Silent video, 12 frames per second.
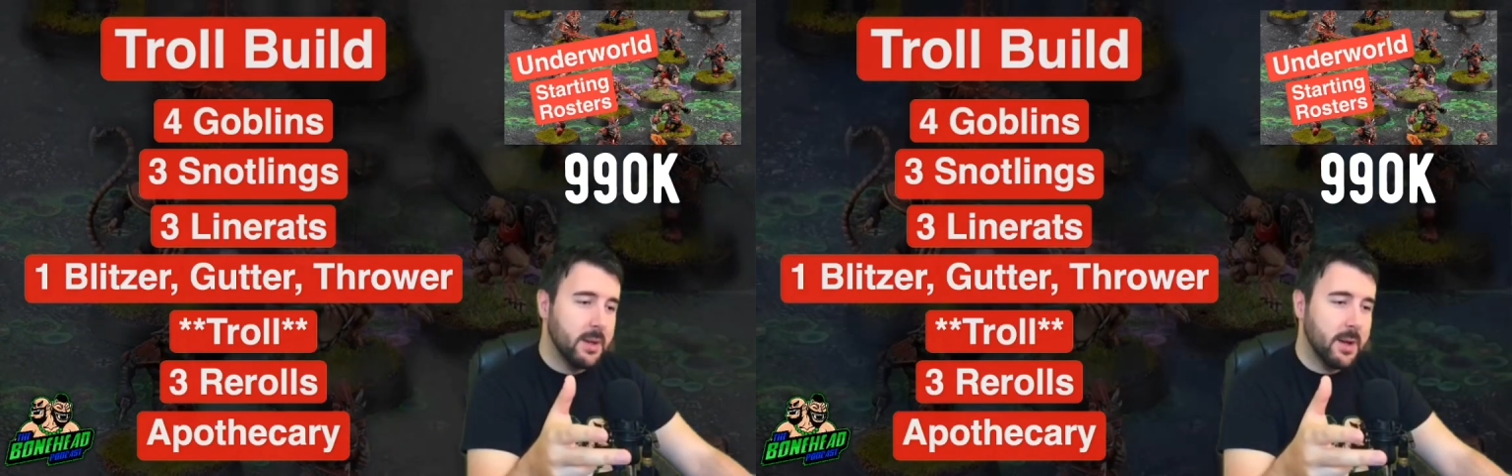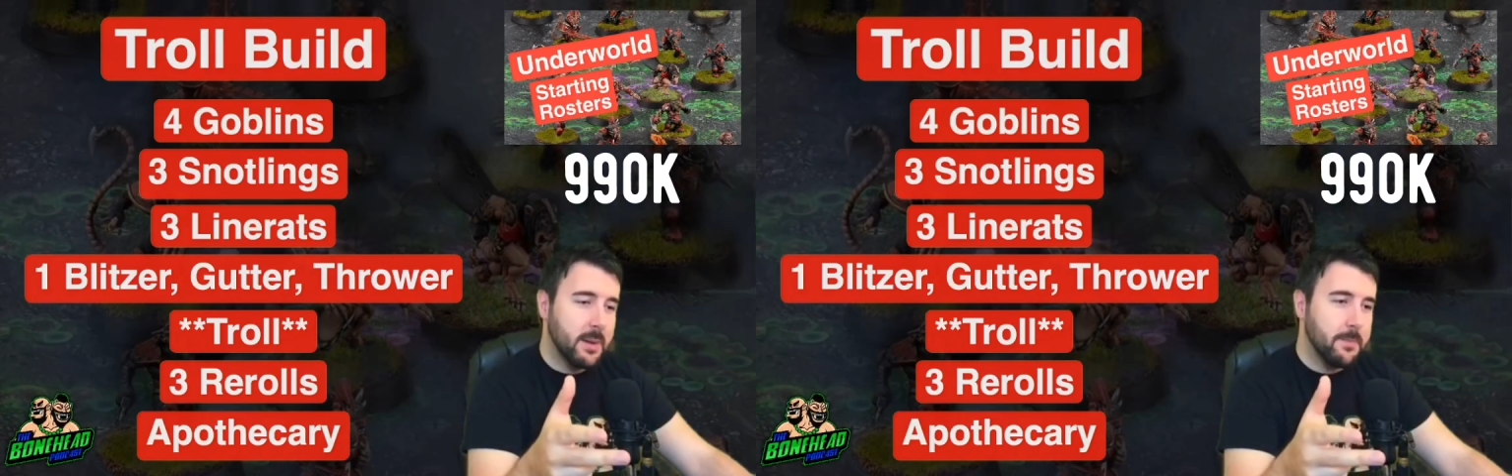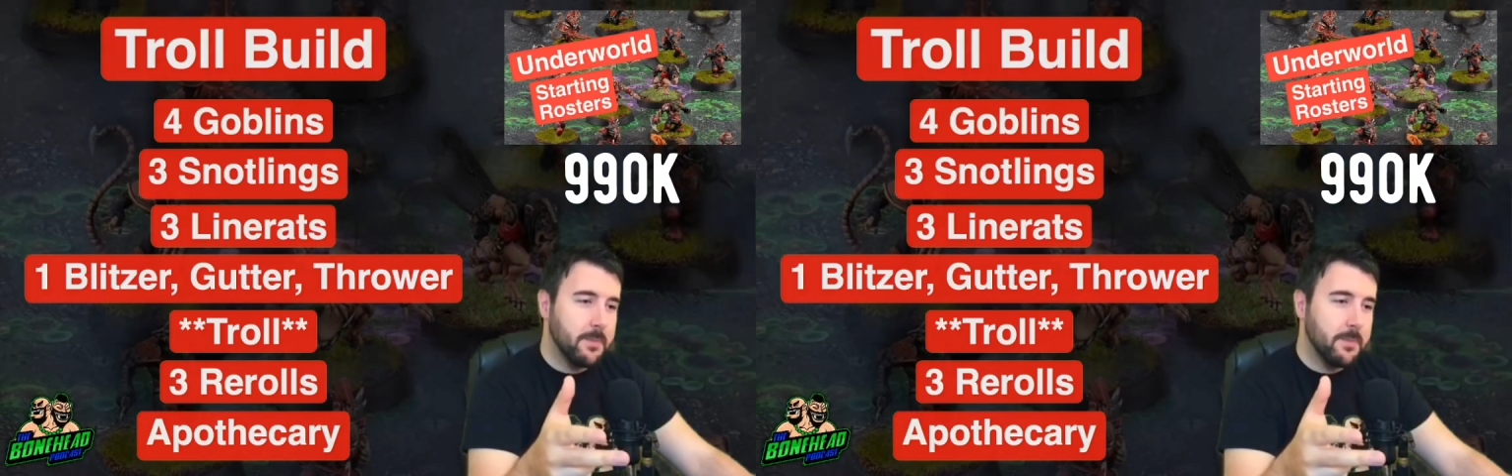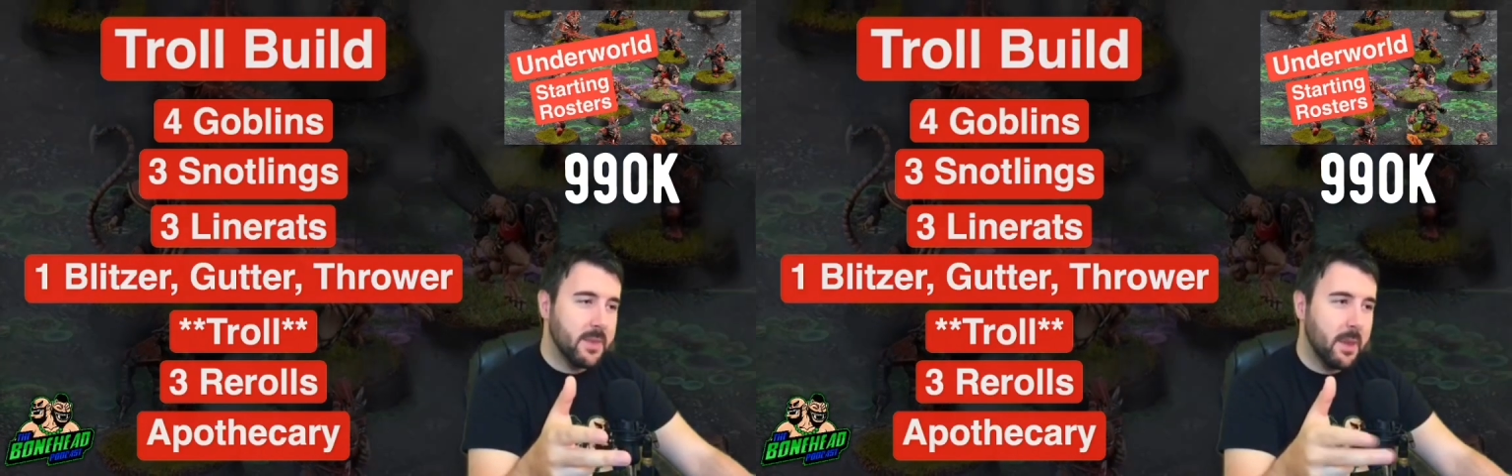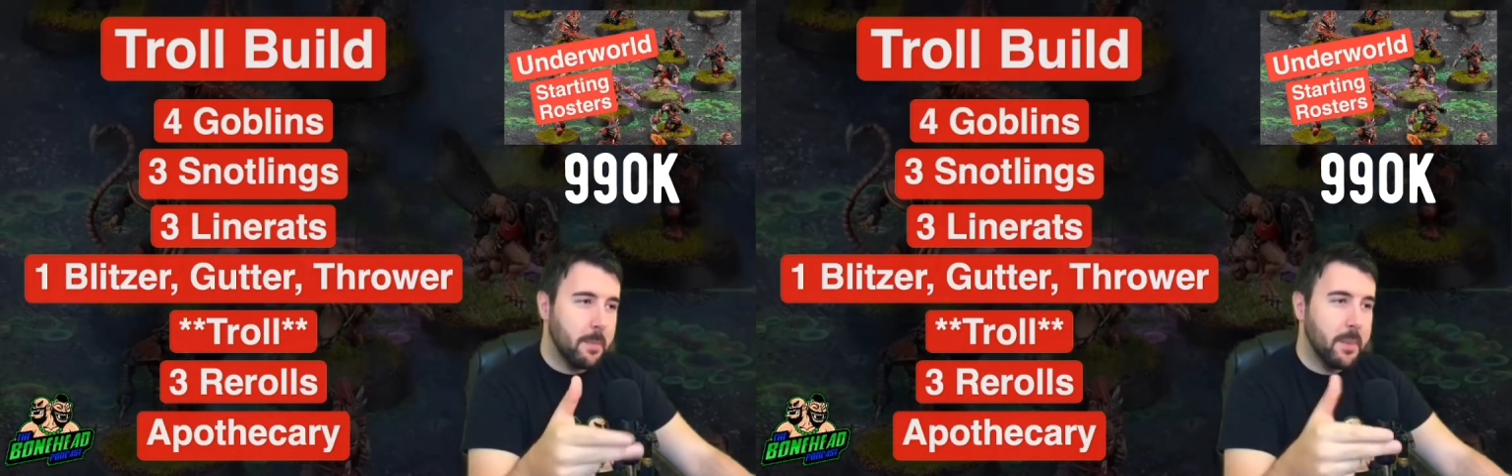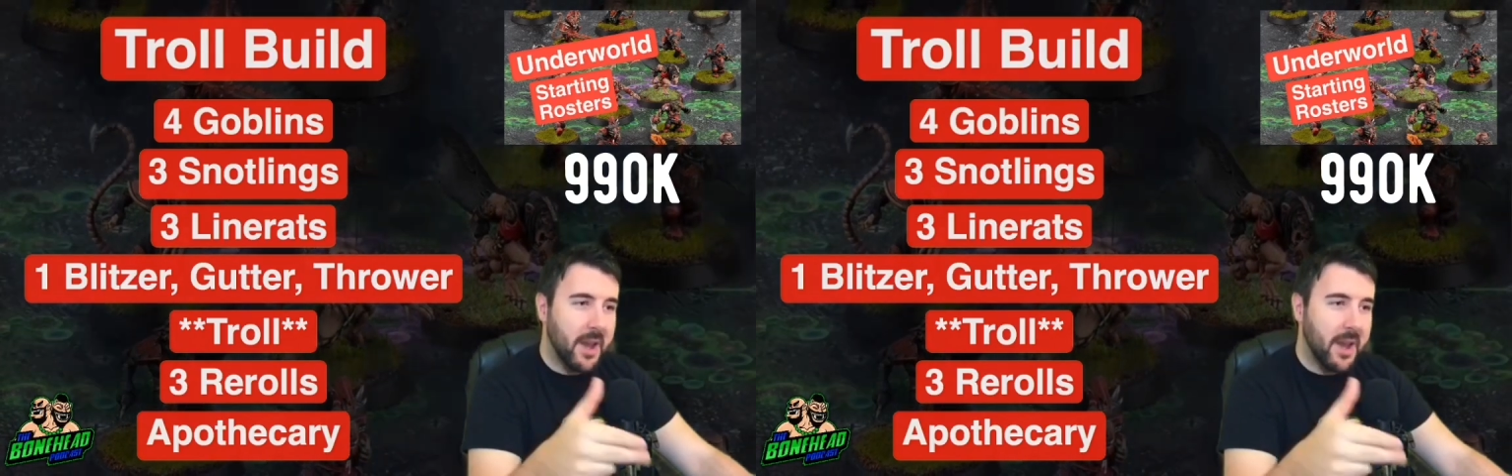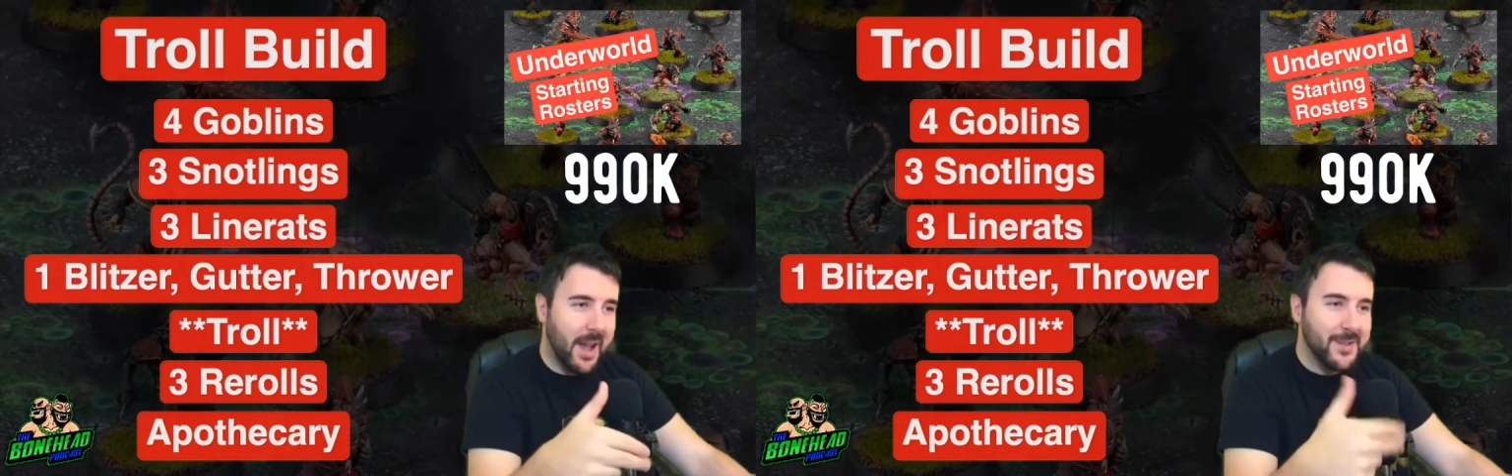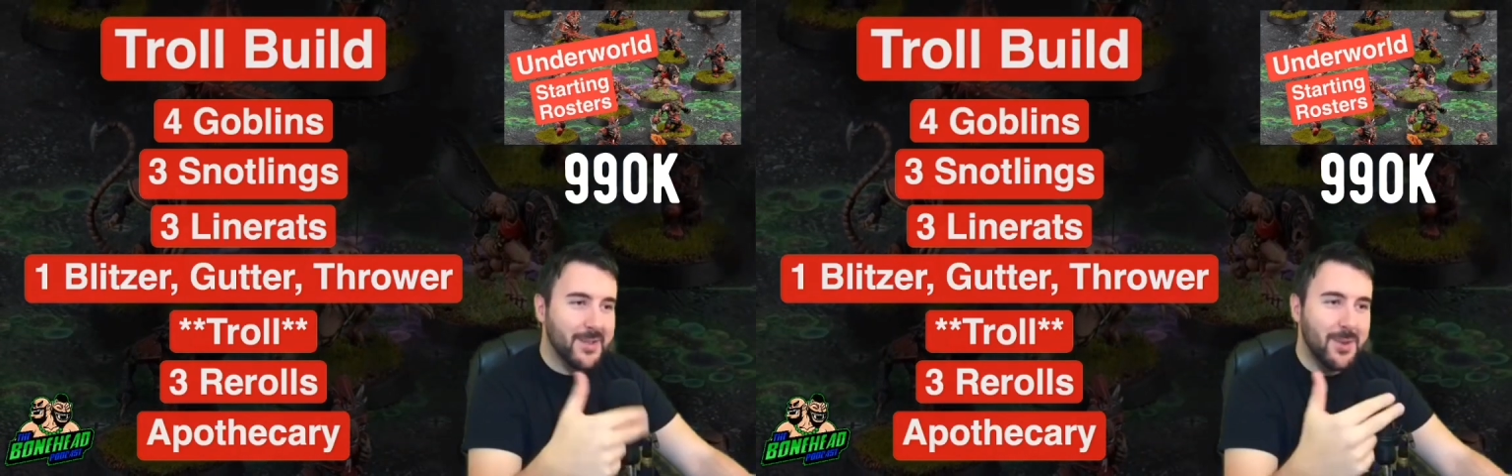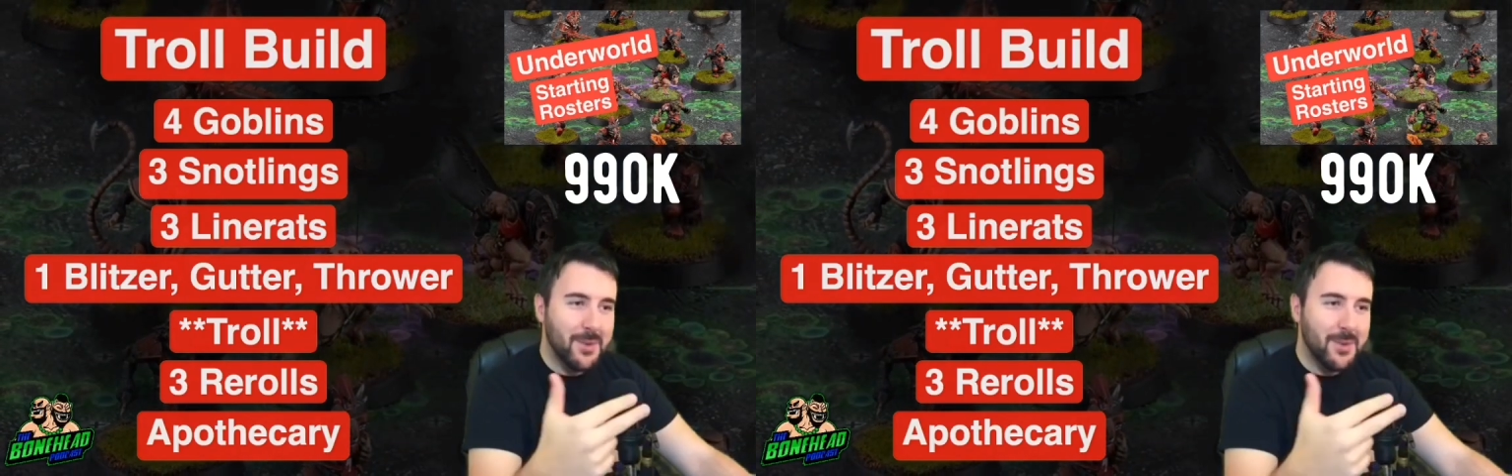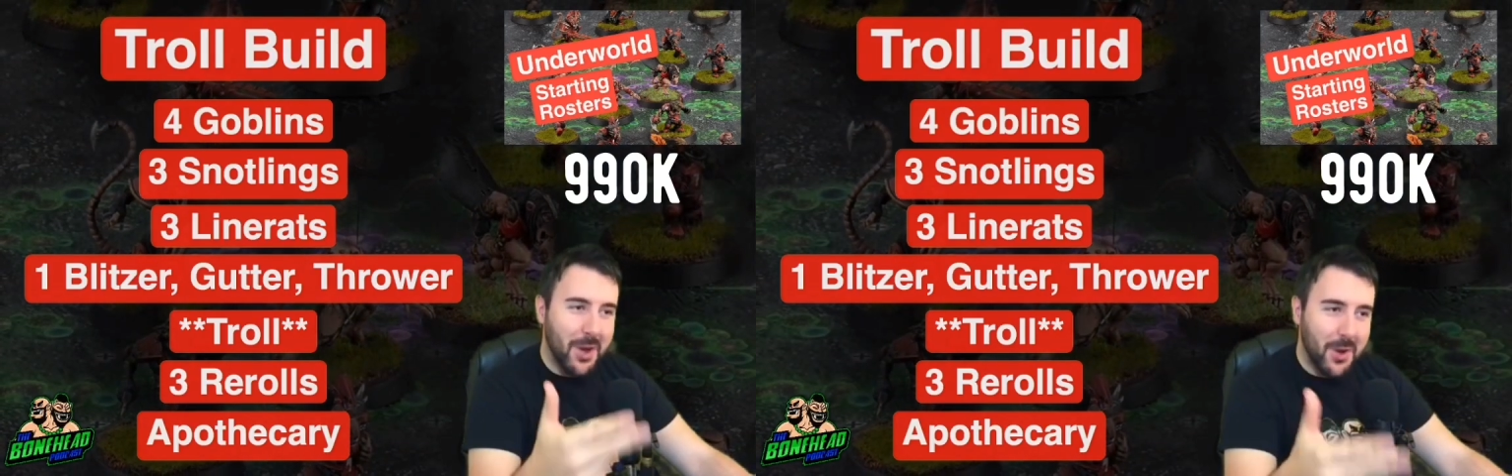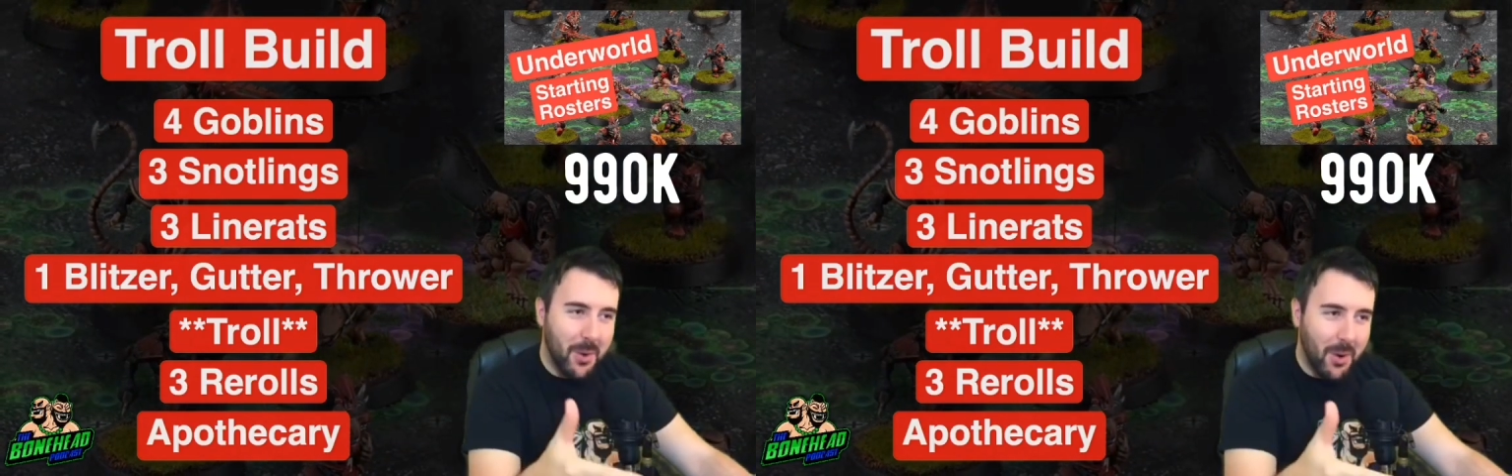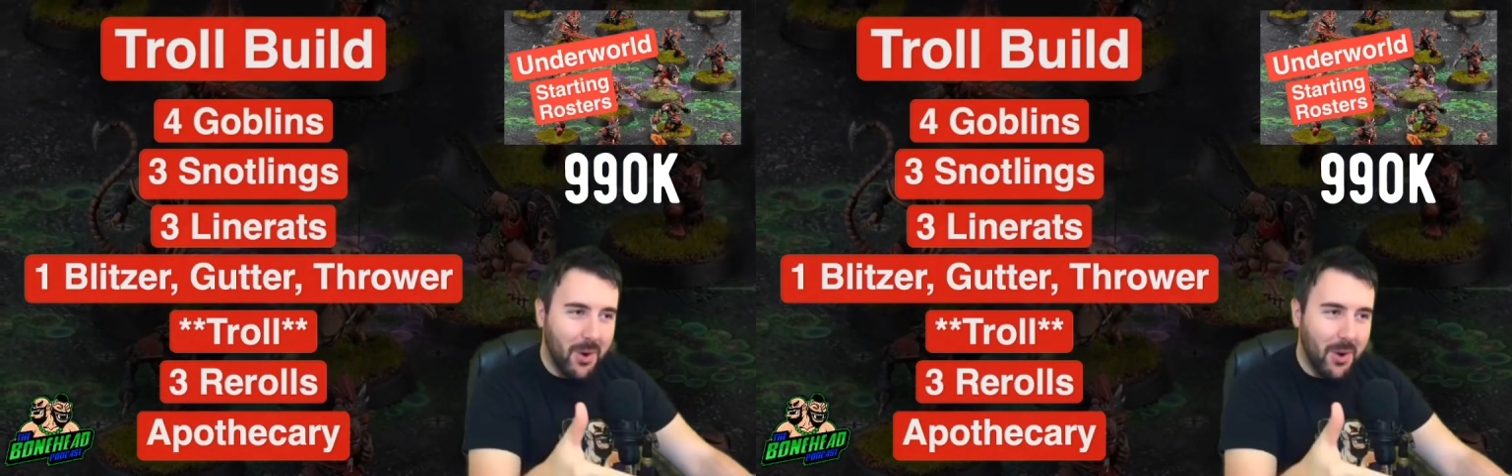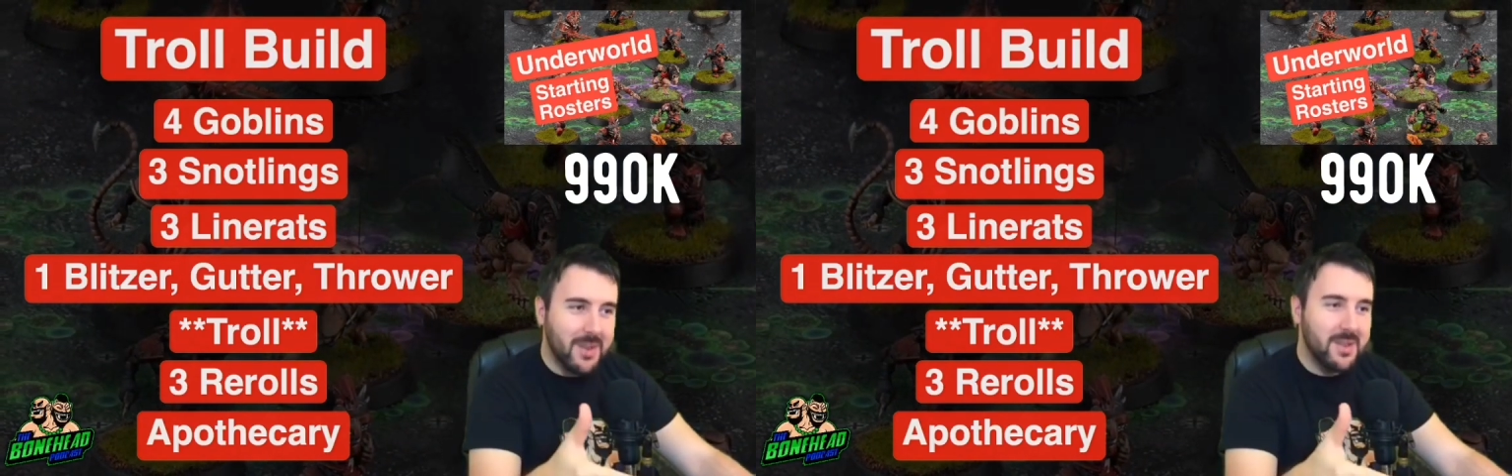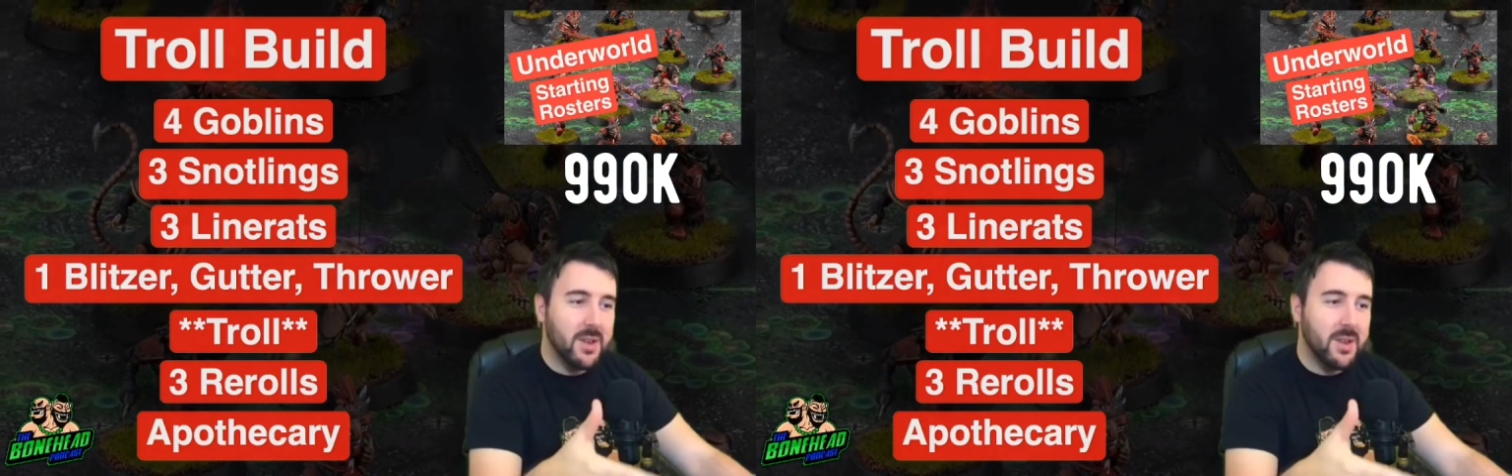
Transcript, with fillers: Um, but as you go on,